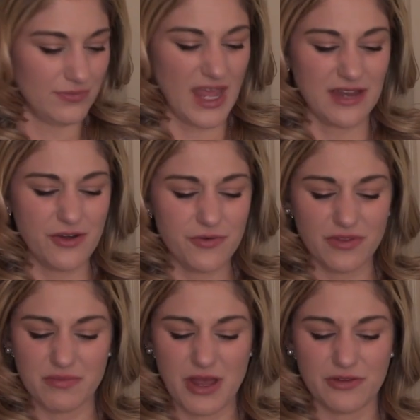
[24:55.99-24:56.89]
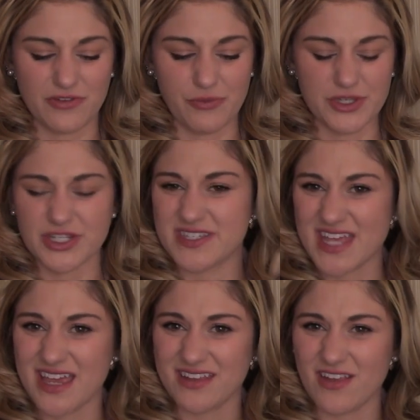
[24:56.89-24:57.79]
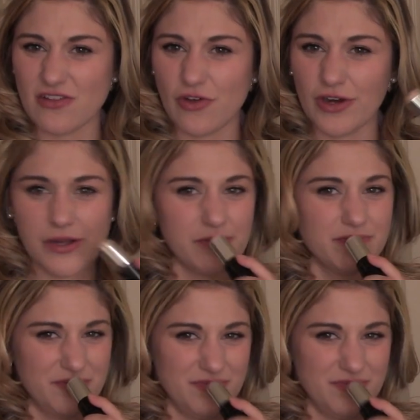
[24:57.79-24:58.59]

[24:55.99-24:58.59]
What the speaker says: I don't smell too much of scent in this L'Oreal.